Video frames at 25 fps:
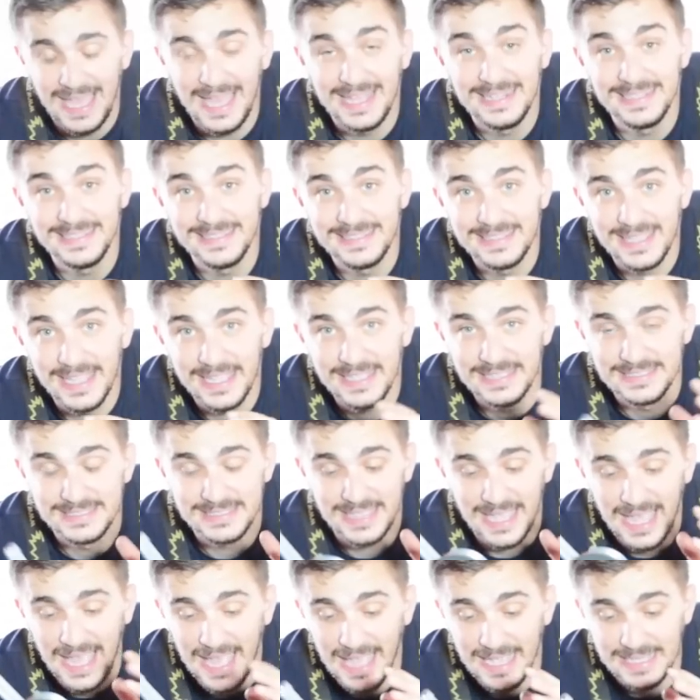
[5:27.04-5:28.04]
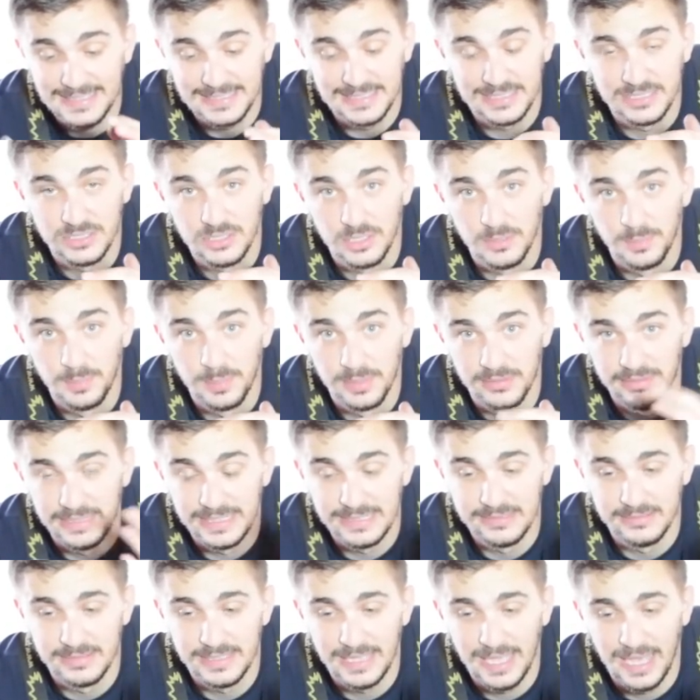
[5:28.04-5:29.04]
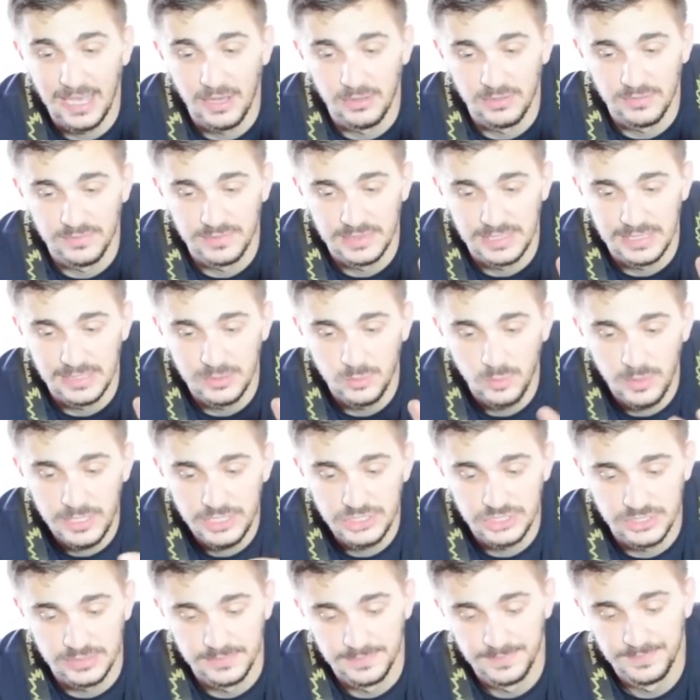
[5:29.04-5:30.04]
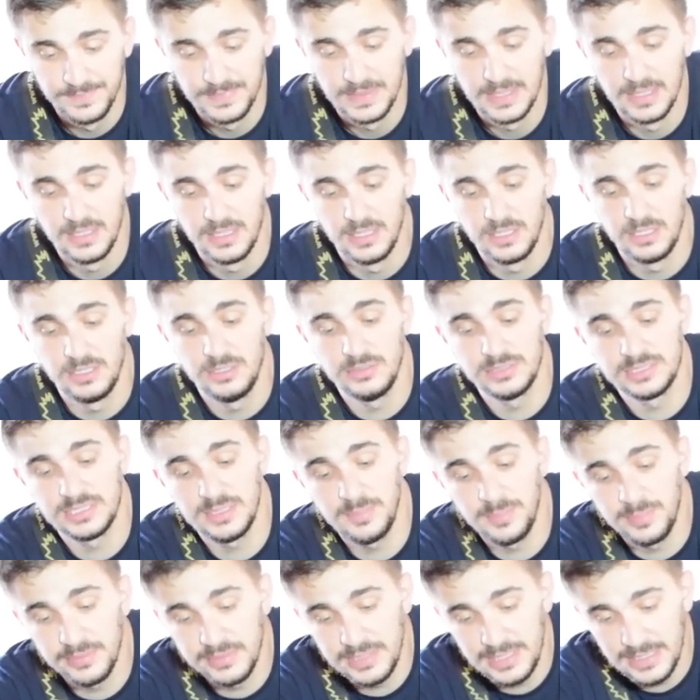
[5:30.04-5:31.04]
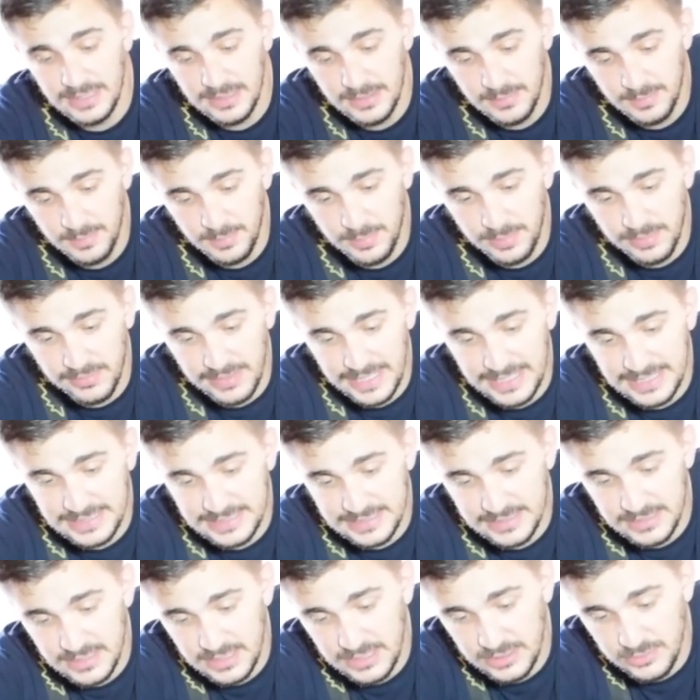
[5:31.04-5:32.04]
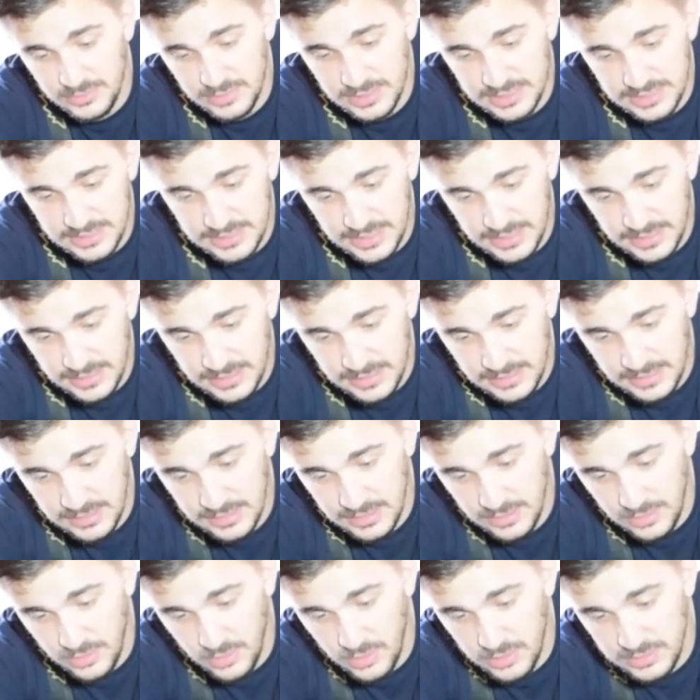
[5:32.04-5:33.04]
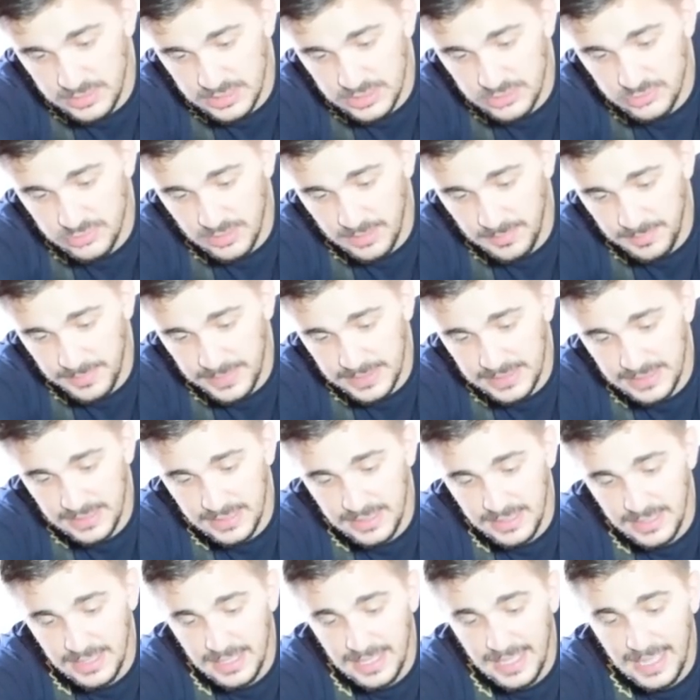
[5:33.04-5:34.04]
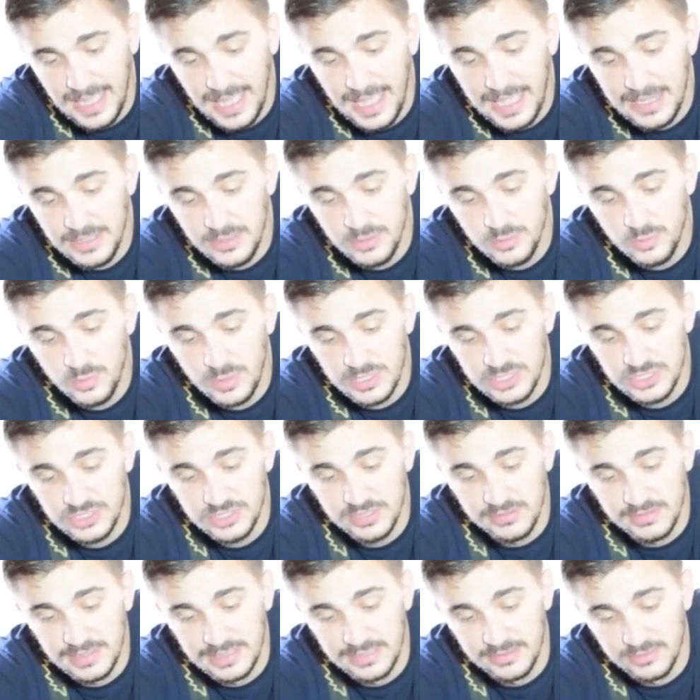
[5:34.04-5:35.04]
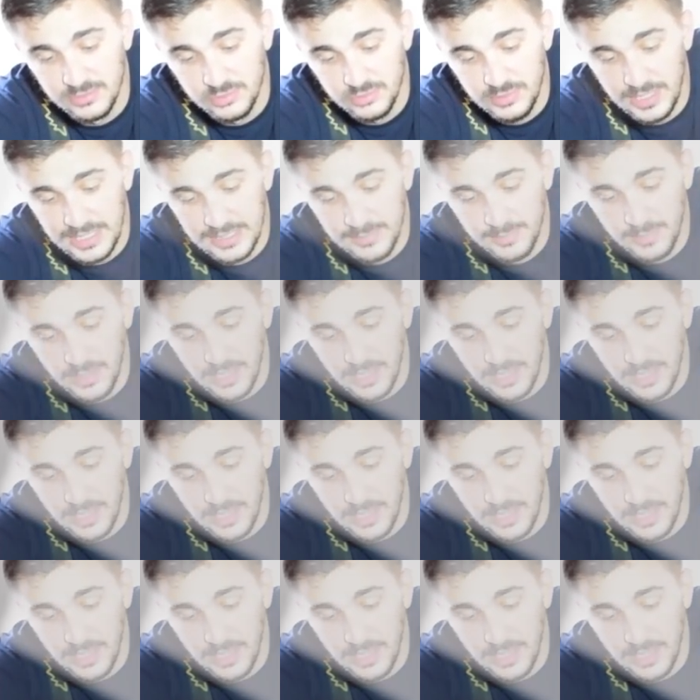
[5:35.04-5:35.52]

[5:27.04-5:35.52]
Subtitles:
and it takes access completely out of the equation. You simply place the uni-syn on the trumpet and you watch the little red